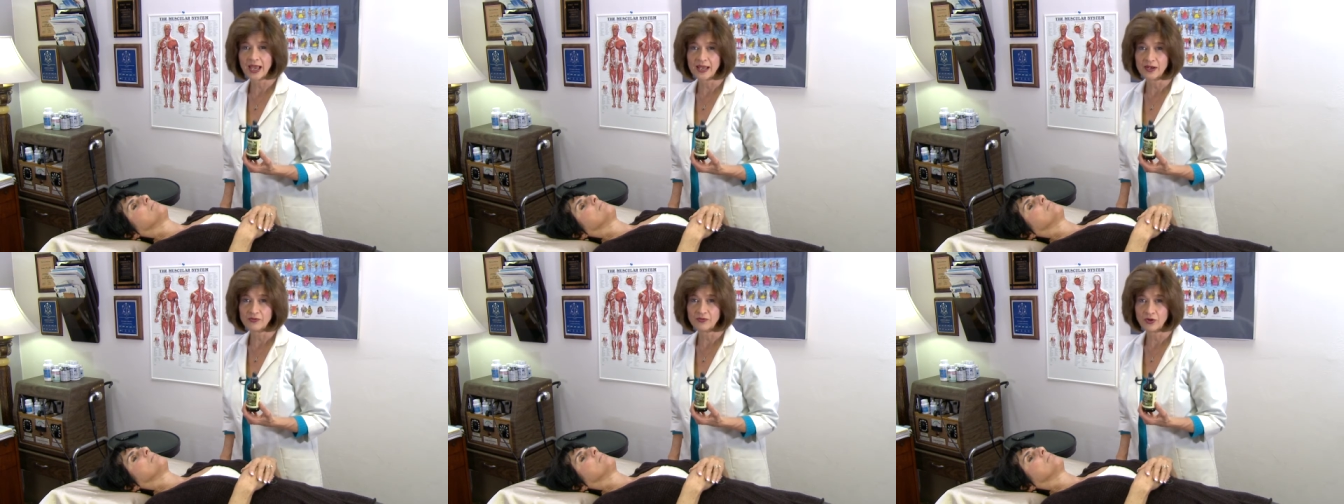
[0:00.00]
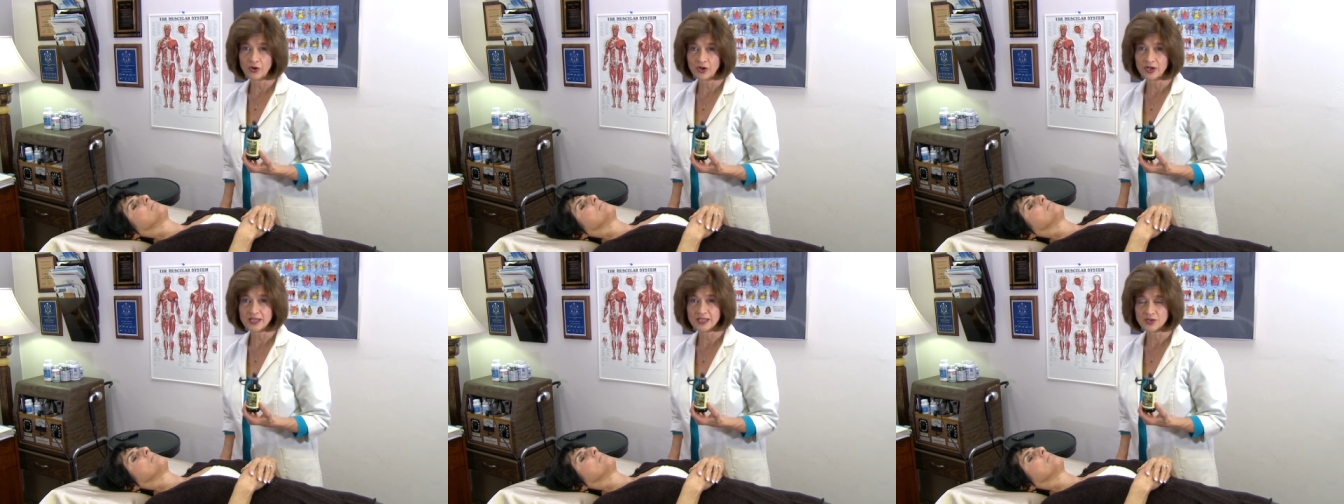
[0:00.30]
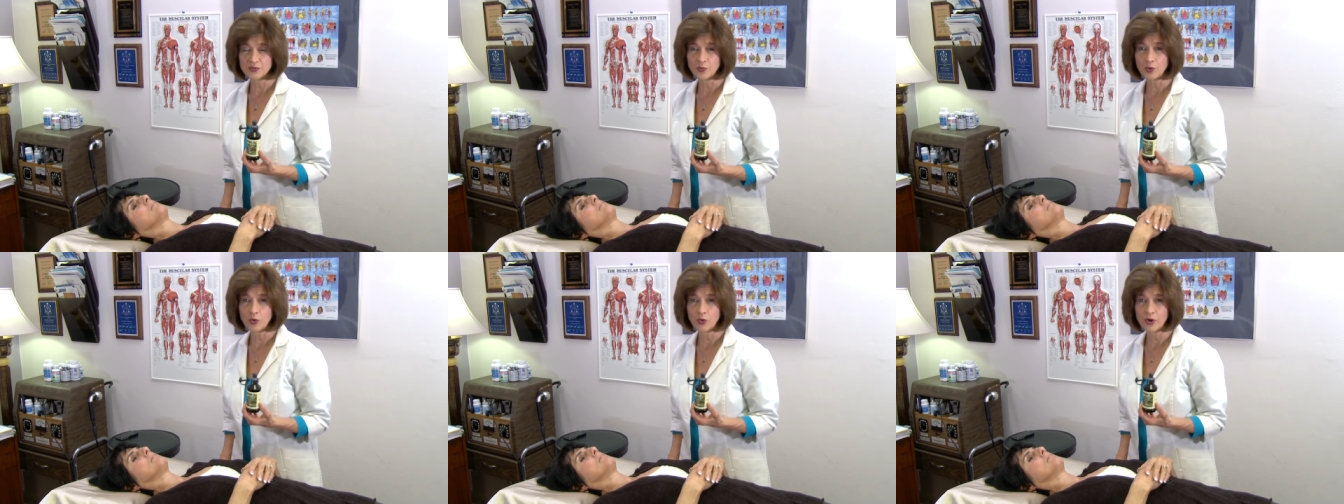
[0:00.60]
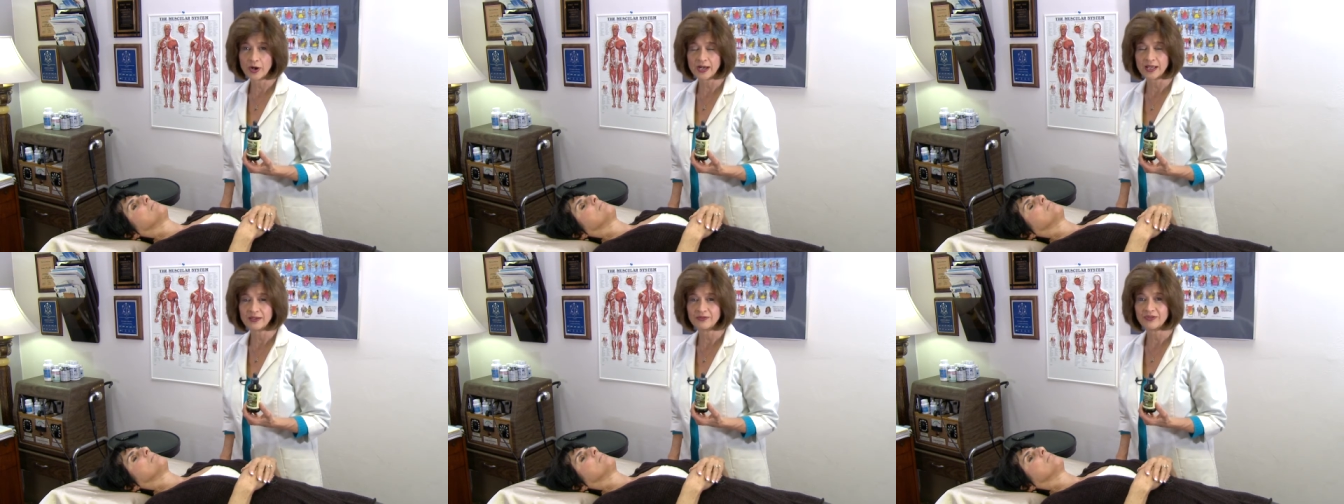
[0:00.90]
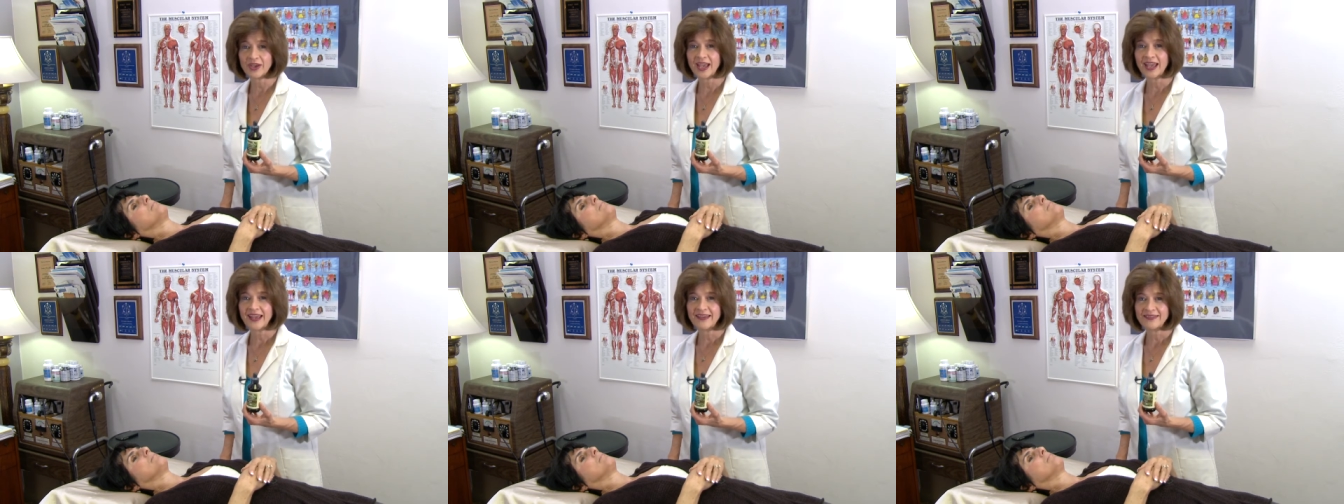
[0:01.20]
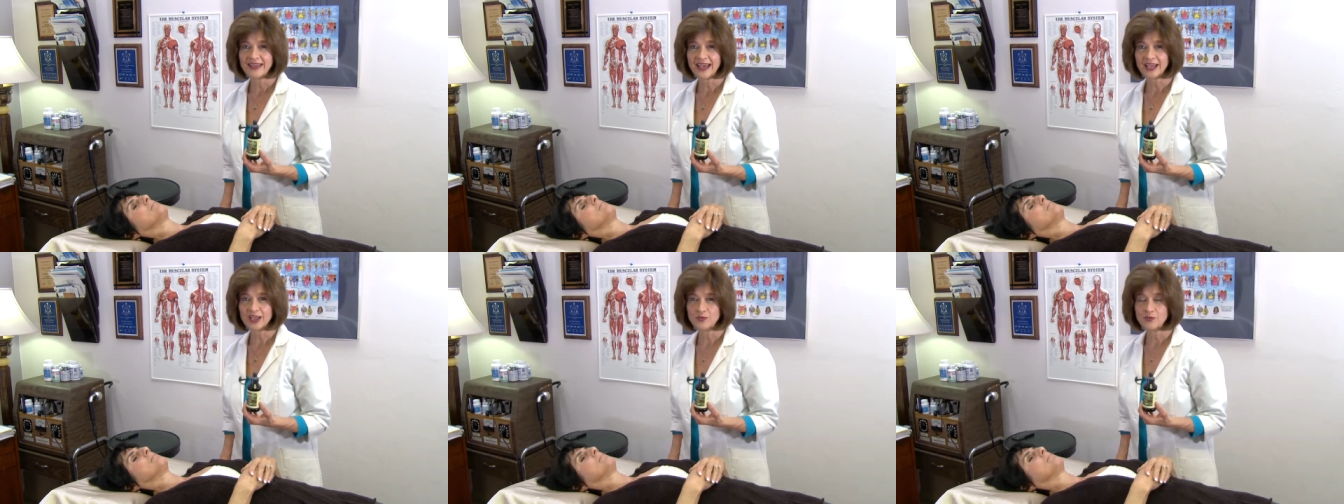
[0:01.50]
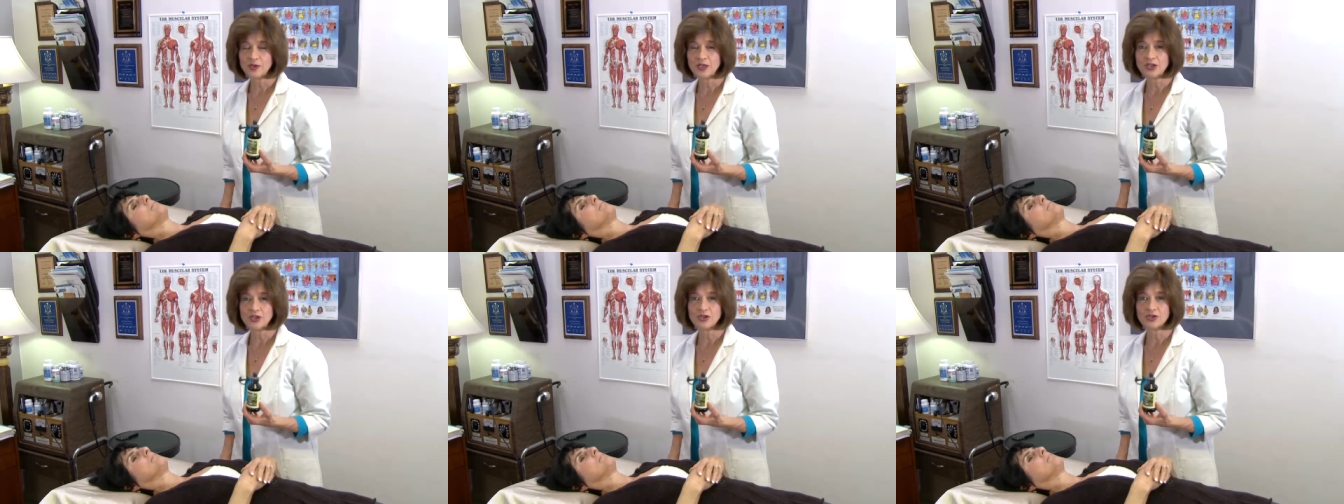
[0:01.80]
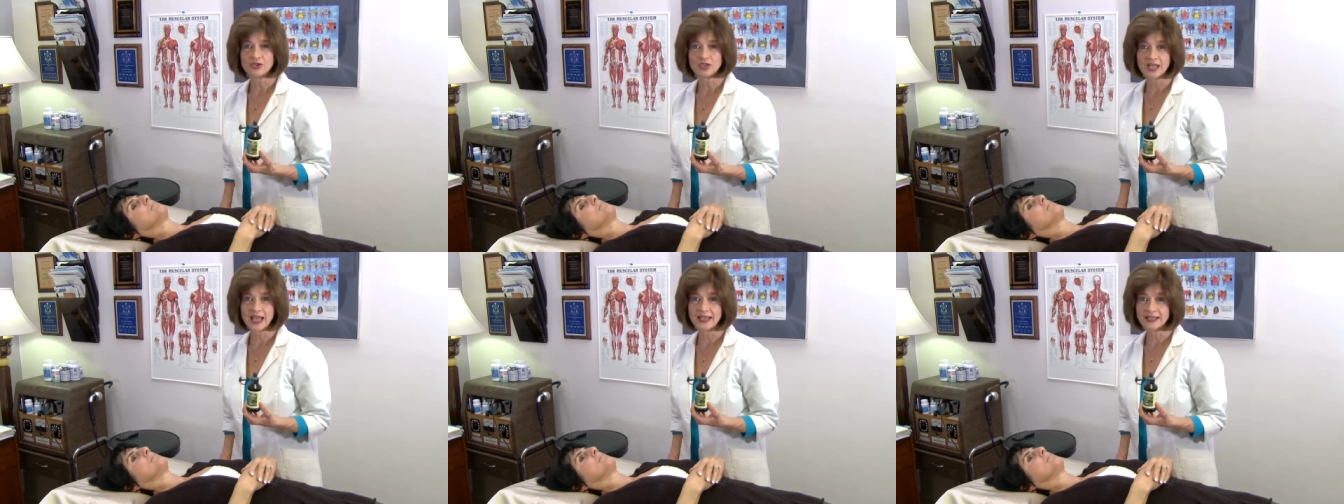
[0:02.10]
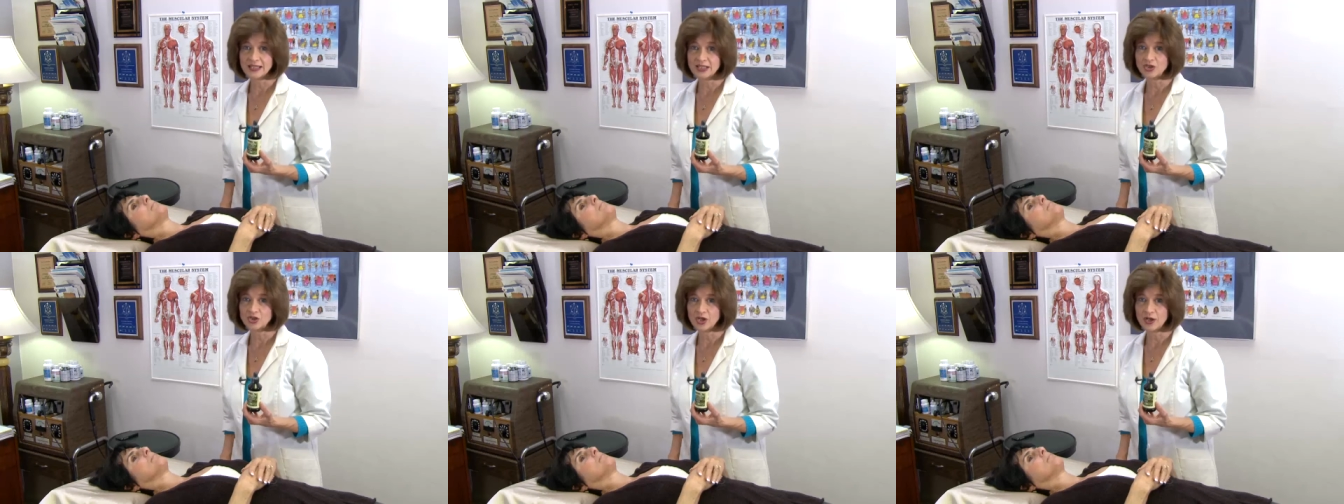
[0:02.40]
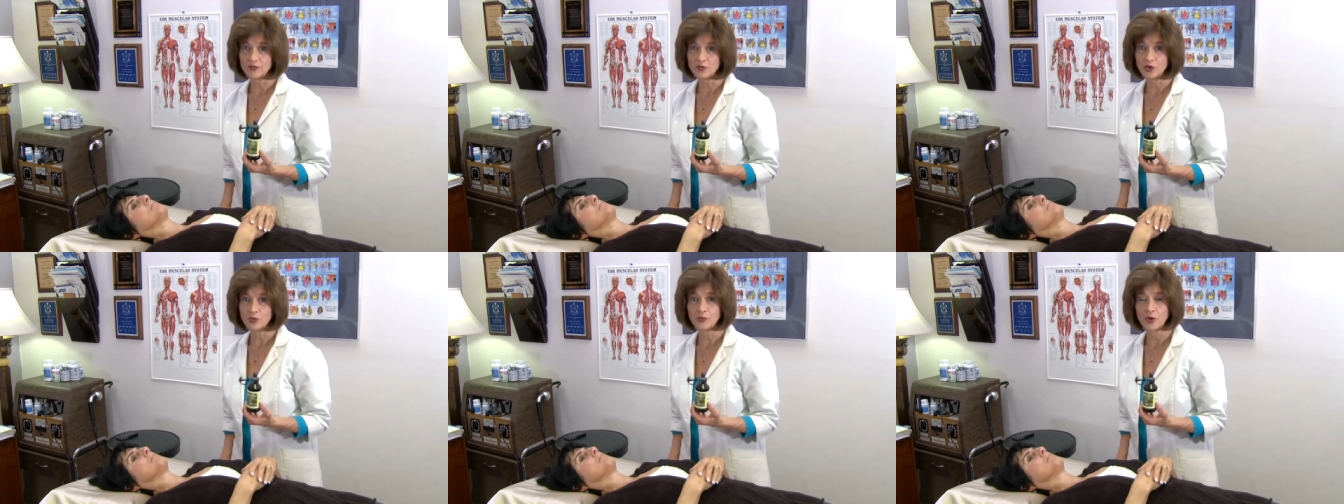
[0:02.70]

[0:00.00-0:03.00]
and very supportive that can be used as a general